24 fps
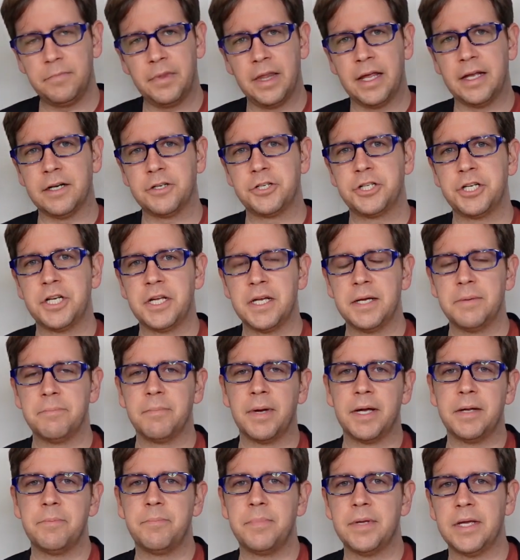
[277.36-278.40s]
that she
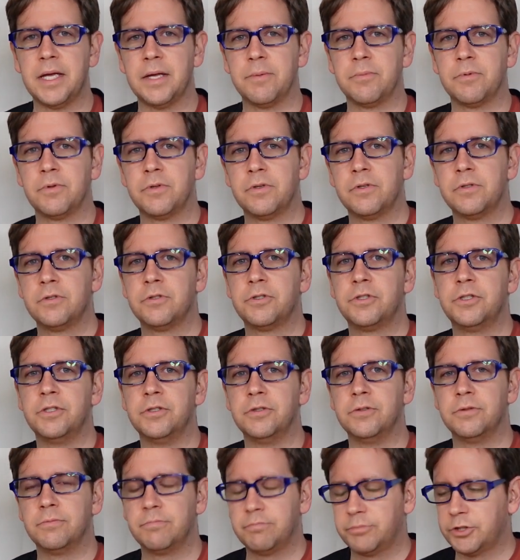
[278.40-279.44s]
might be able
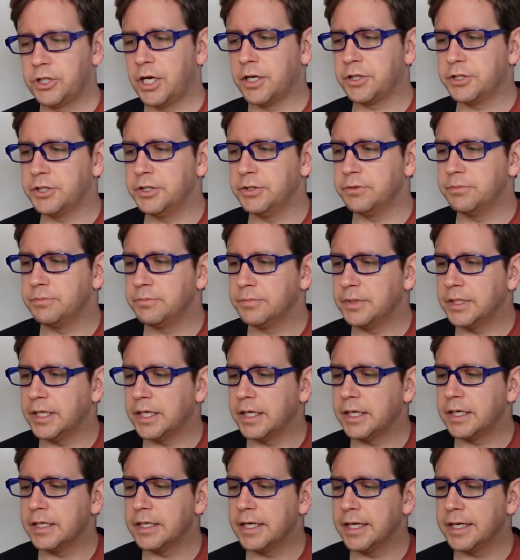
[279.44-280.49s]
to talk to
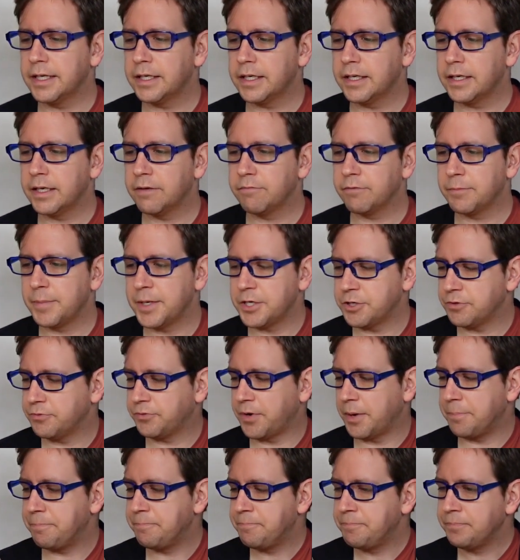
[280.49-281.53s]
and get information
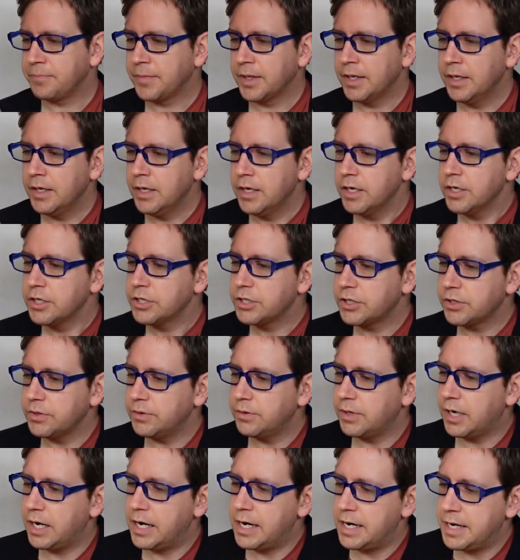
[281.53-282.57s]
from.
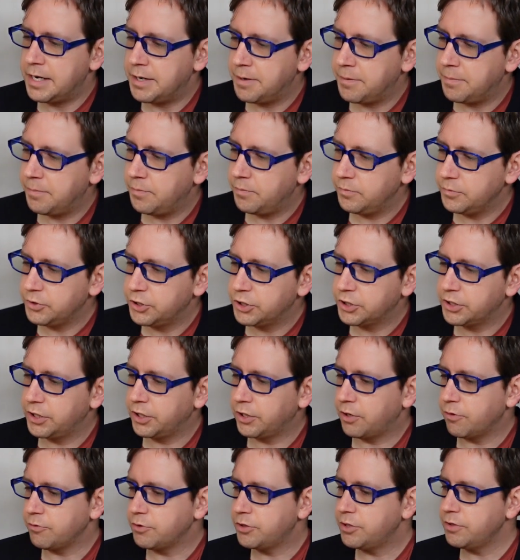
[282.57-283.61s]
So she's
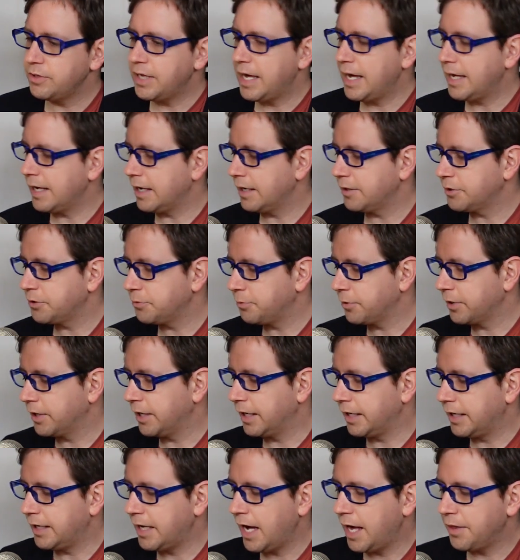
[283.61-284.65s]
going to go do that. So we're
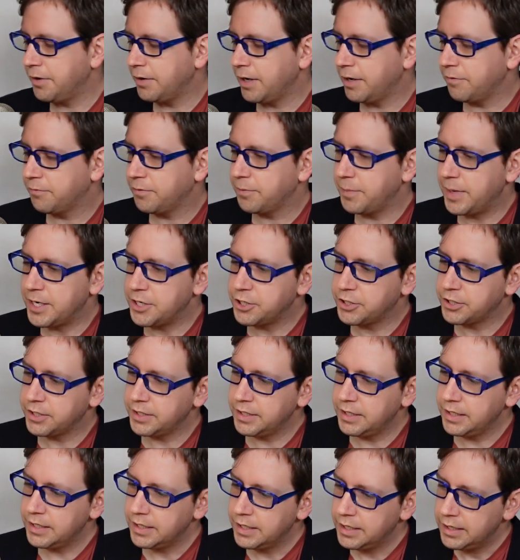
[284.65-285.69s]
going to gather
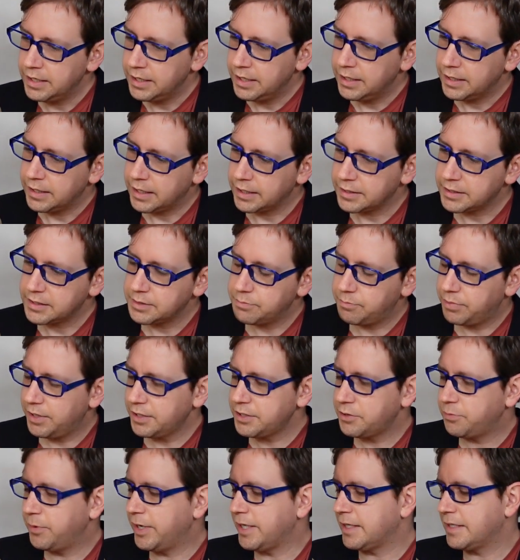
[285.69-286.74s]
information. That's
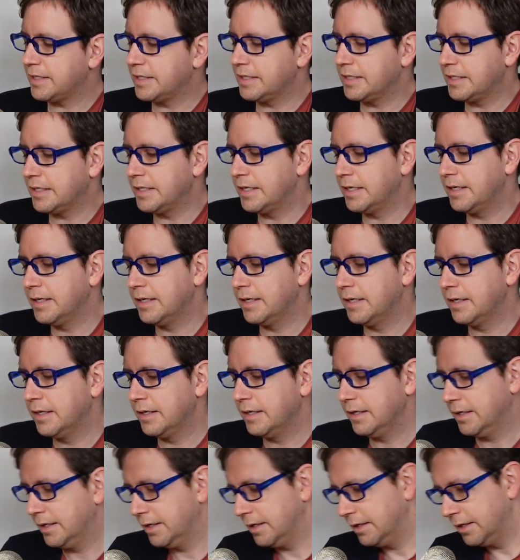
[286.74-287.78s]
plus wits.
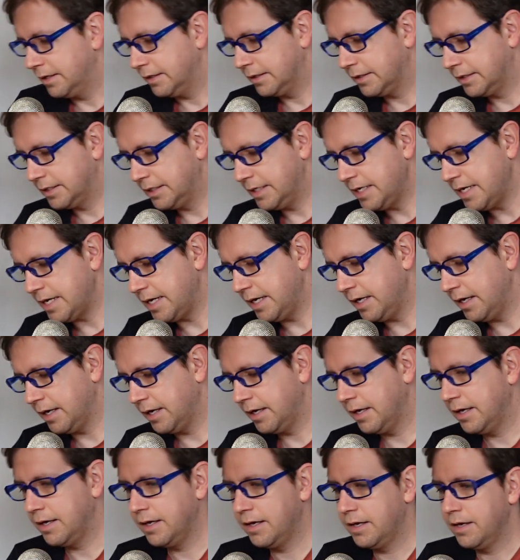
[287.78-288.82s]
Let's see
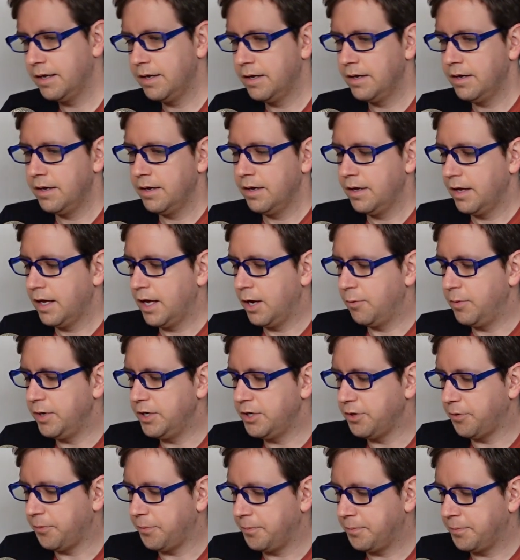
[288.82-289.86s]
how
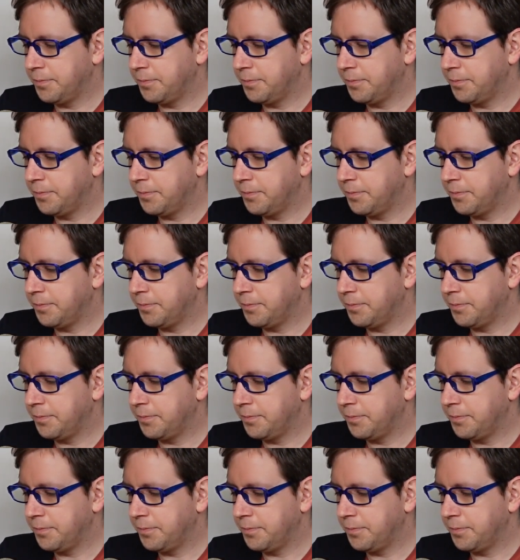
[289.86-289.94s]
we do.